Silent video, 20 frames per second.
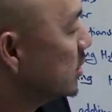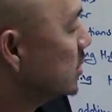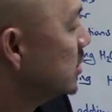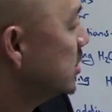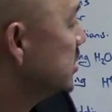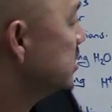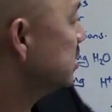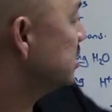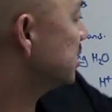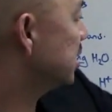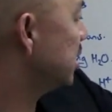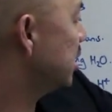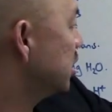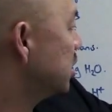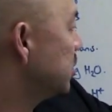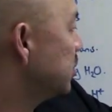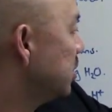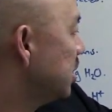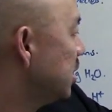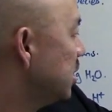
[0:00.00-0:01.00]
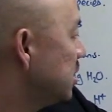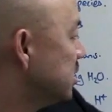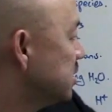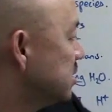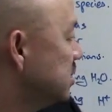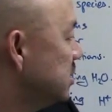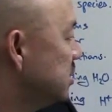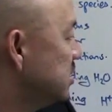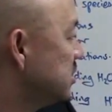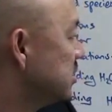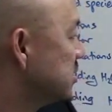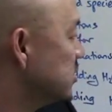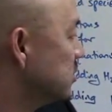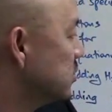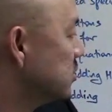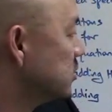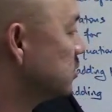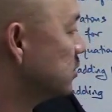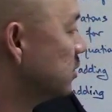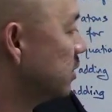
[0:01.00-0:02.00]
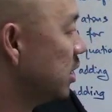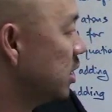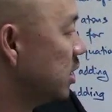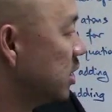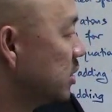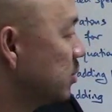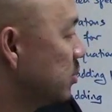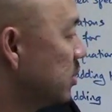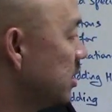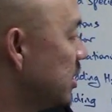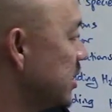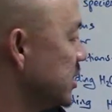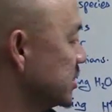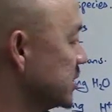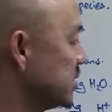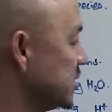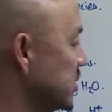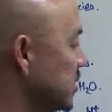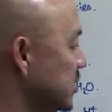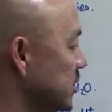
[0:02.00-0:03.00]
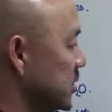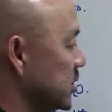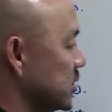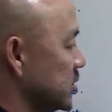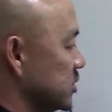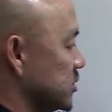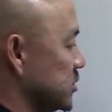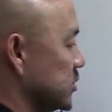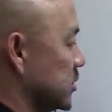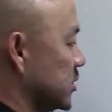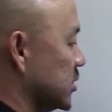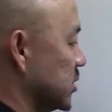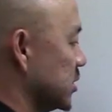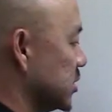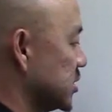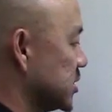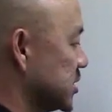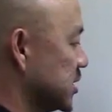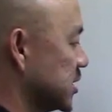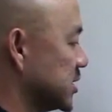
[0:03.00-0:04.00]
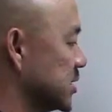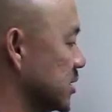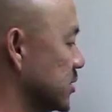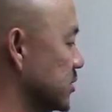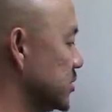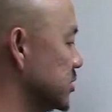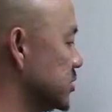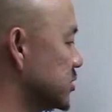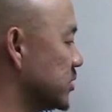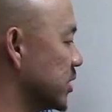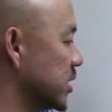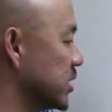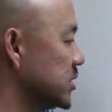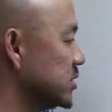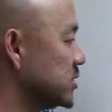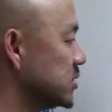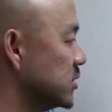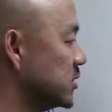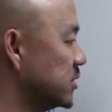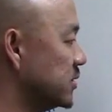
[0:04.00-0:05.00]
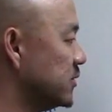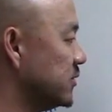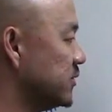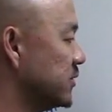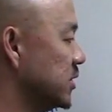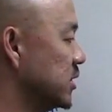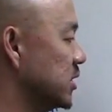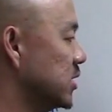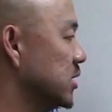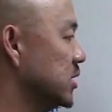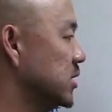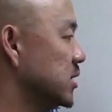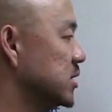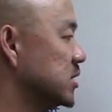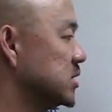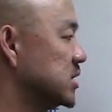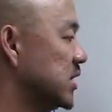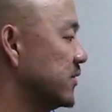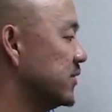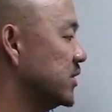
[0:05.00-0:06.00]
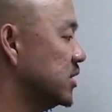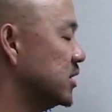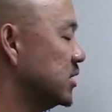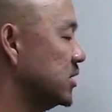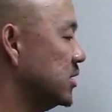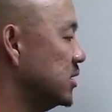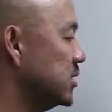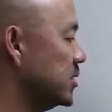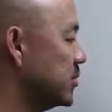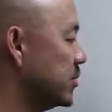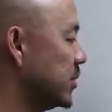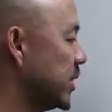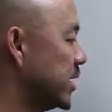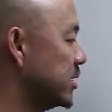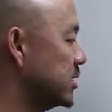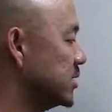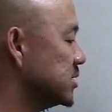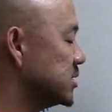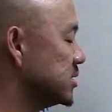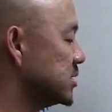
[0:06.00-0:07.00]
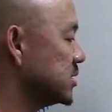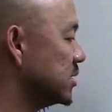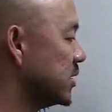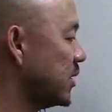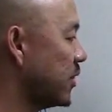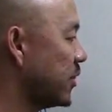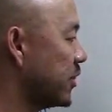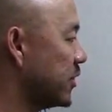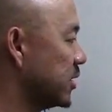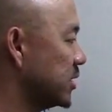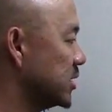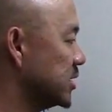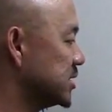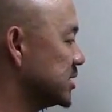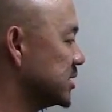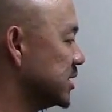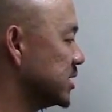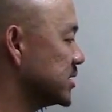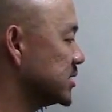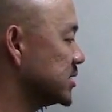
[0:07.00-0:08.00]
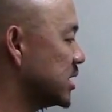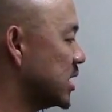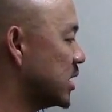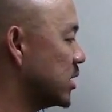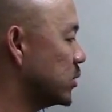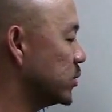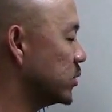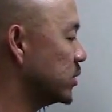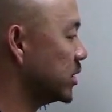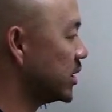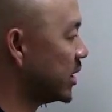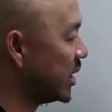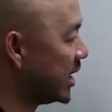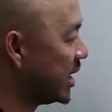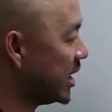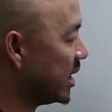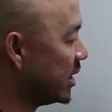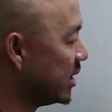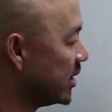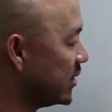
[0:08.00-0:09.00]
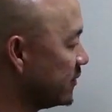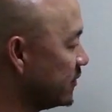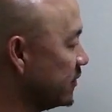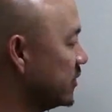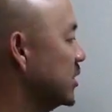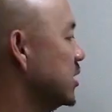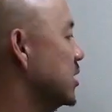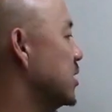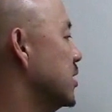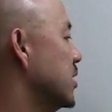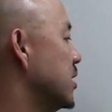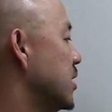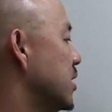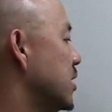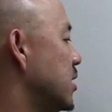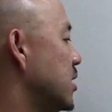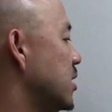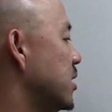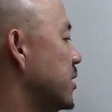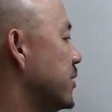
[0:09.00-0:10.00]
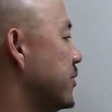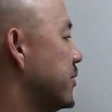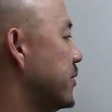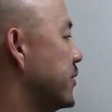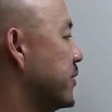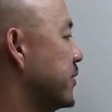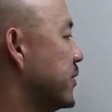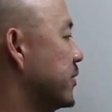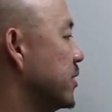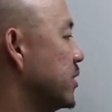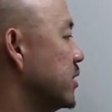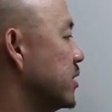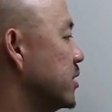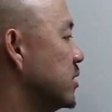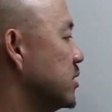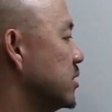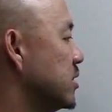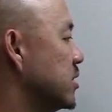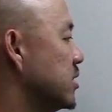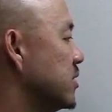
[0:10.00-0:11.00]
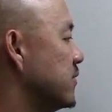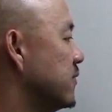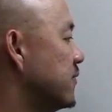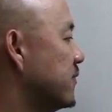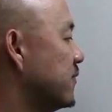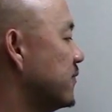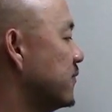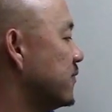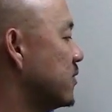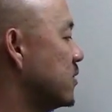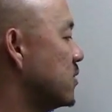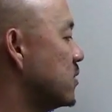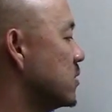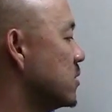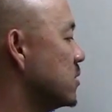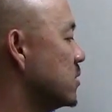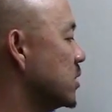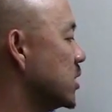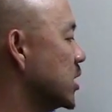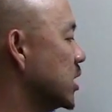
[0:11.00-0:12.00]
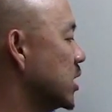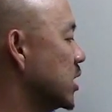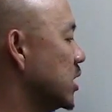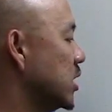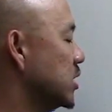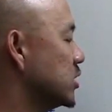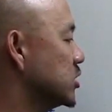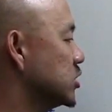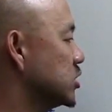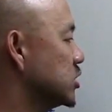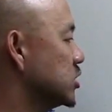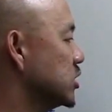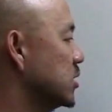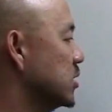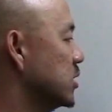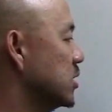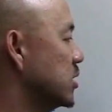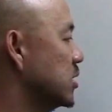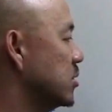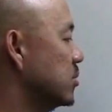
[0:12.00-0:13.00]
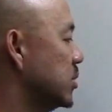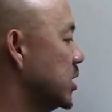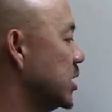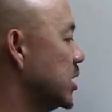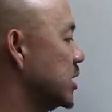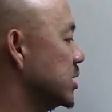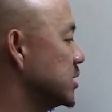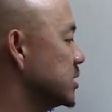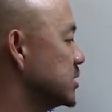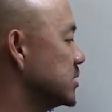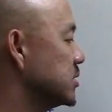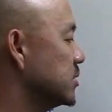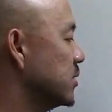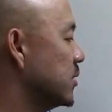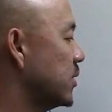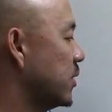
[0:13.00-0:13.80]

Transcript: this is H plus, this is also H plus. So 36, I'm going to strike this off. 70 minus 36, I would have uh, 34H plus